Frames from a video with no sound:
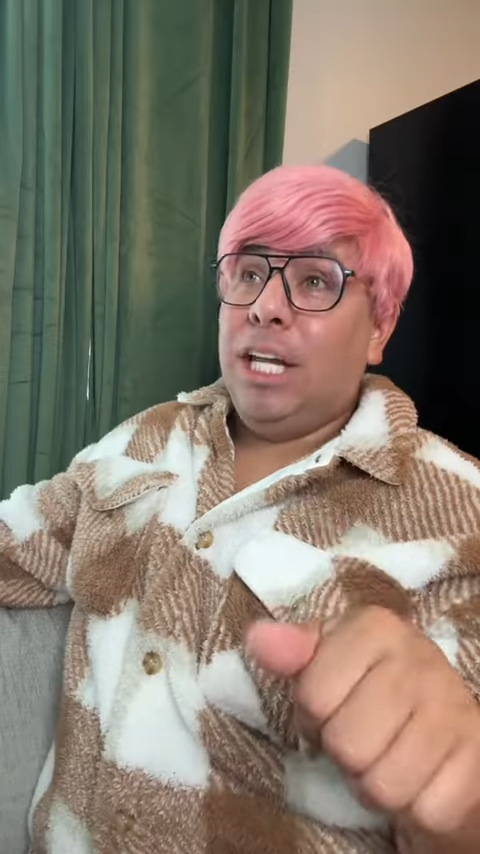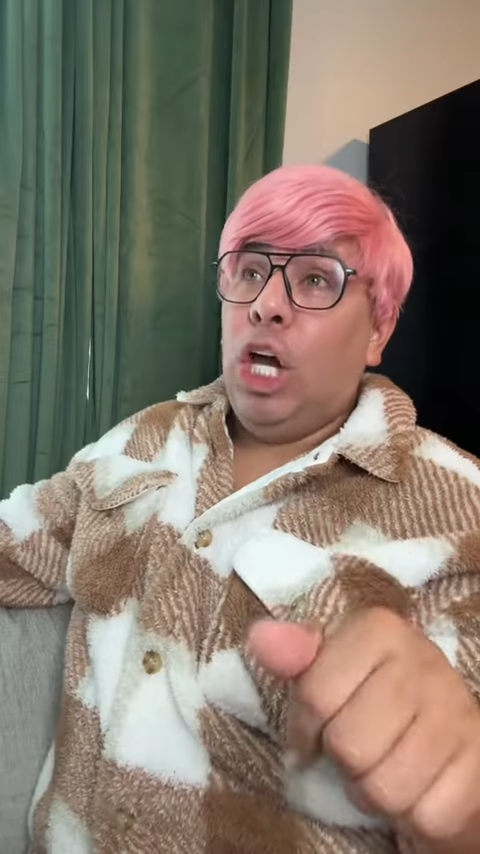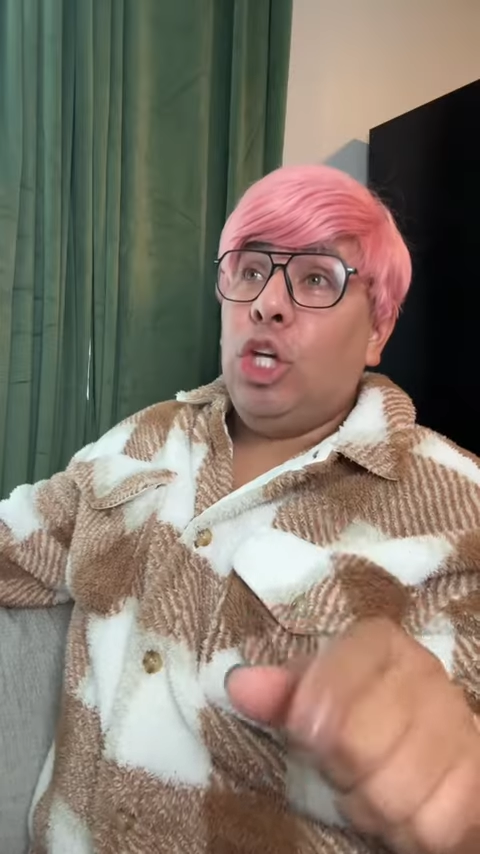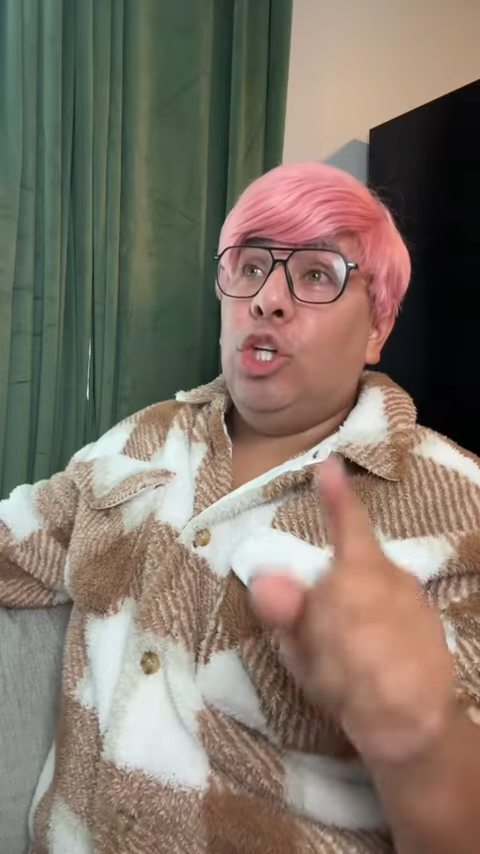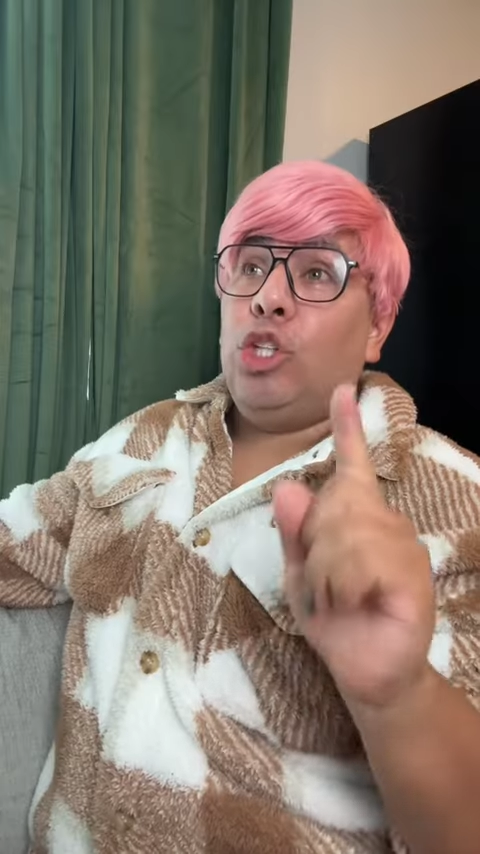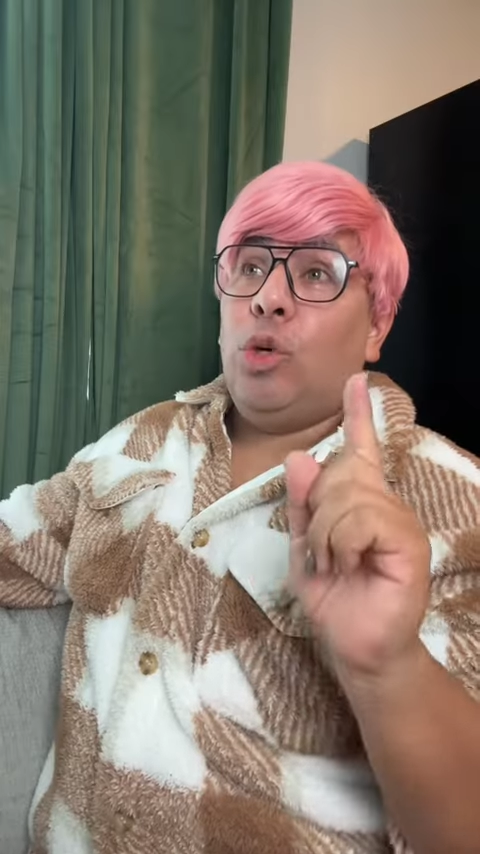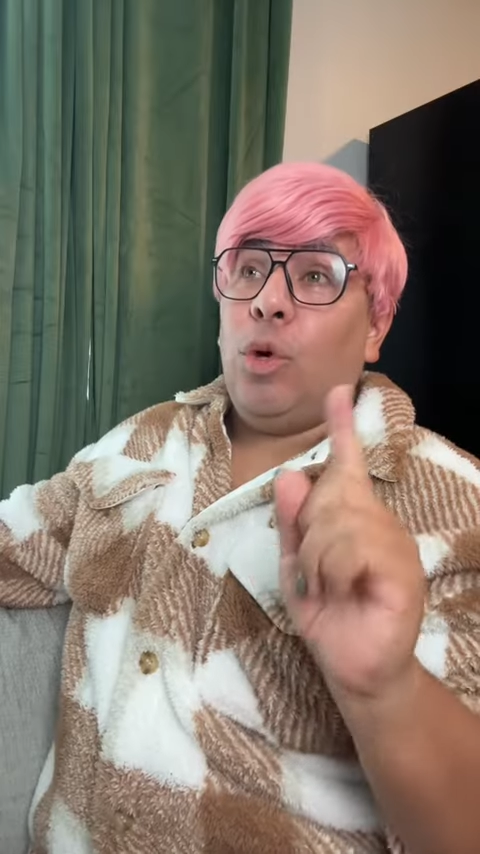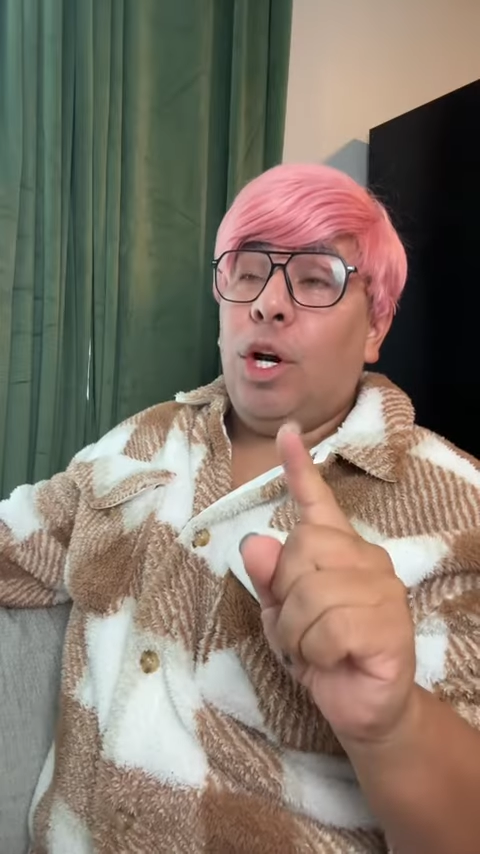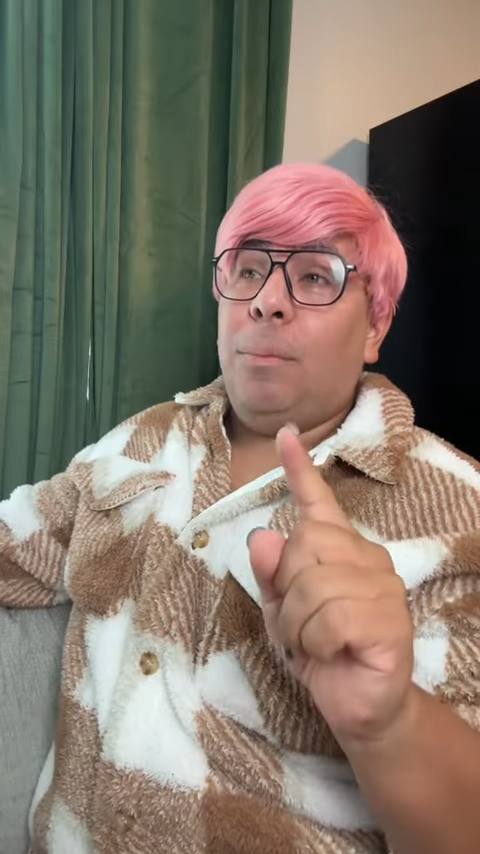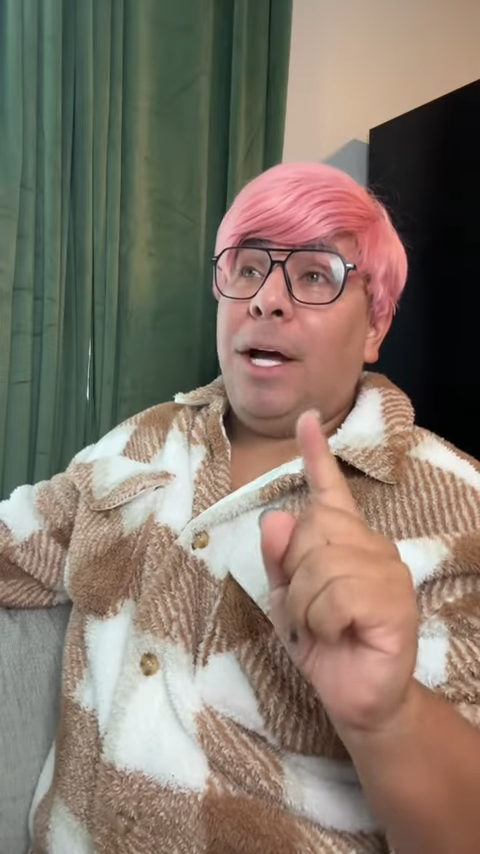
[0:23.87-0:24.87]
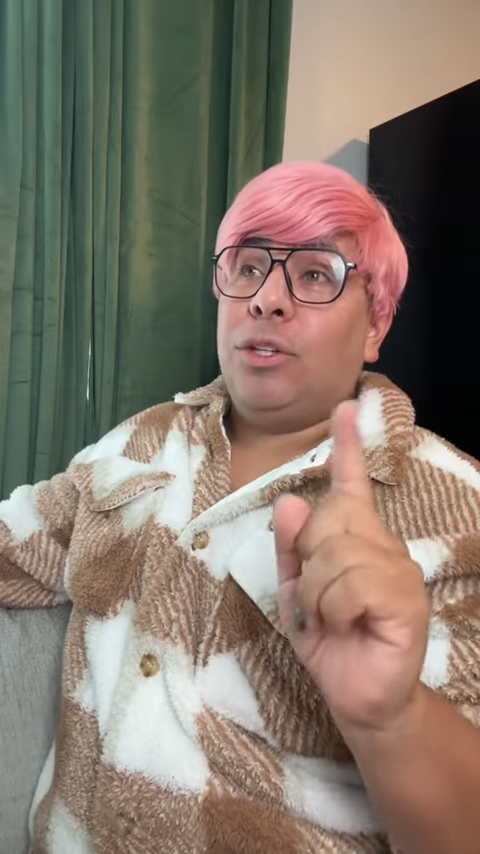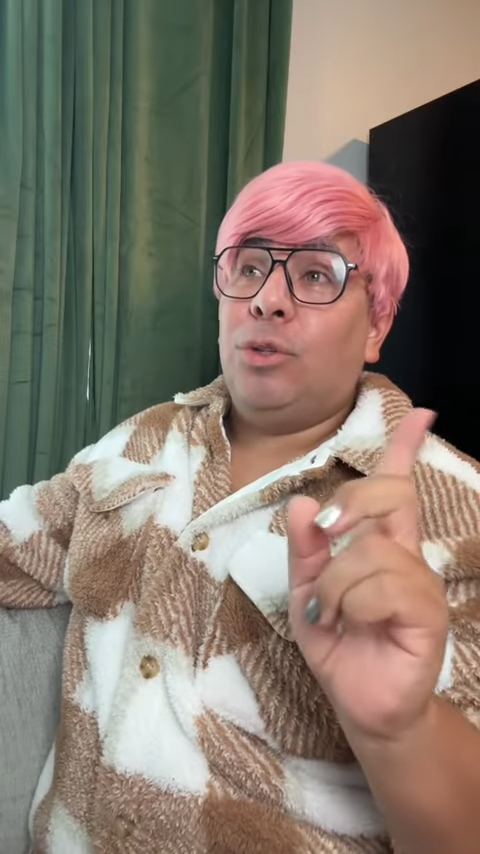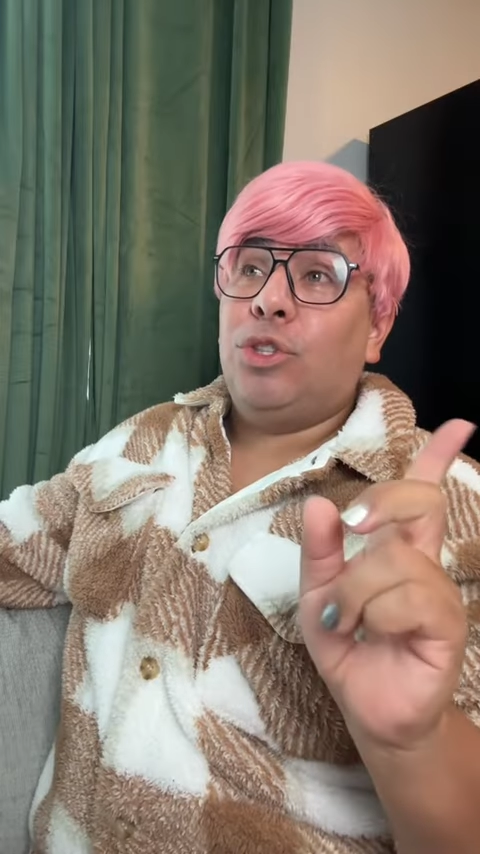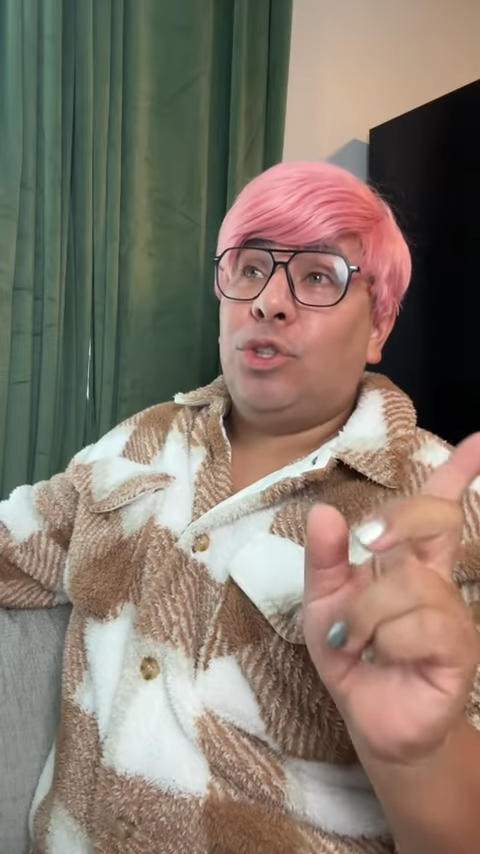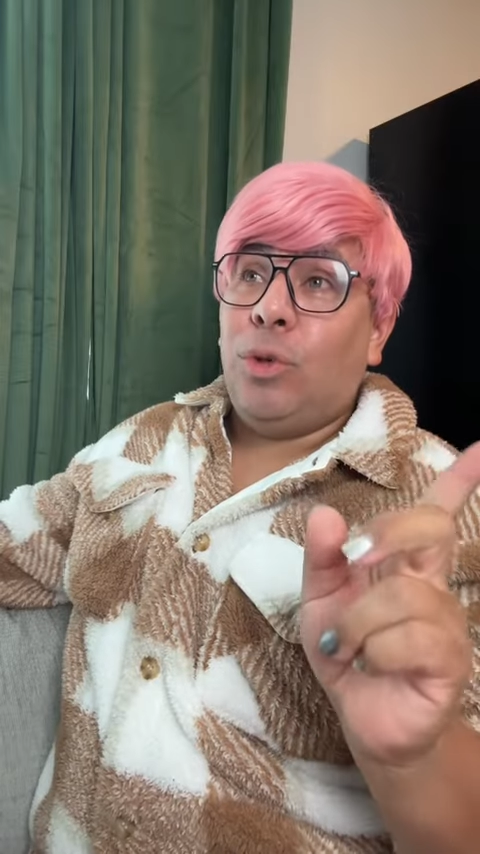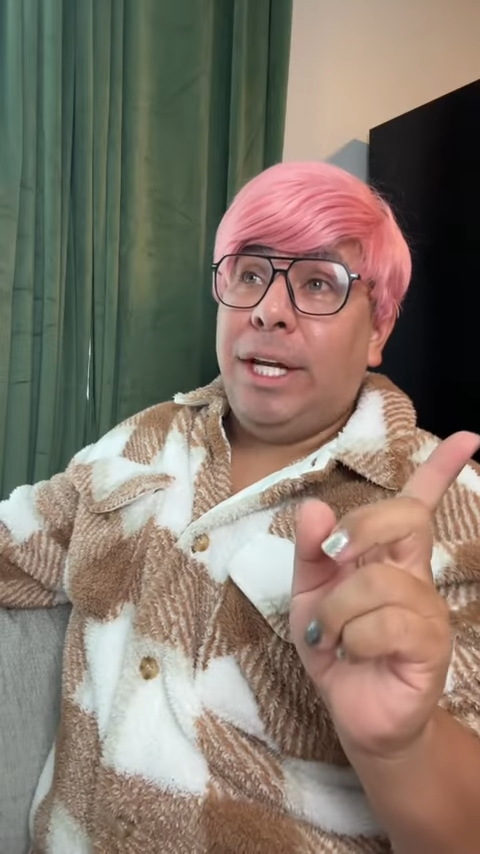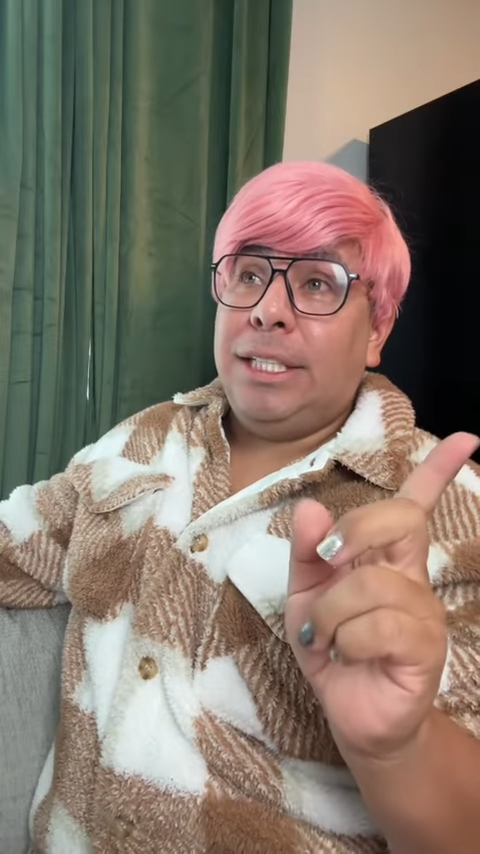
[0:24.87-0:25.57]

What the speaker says: You should worry about those streets,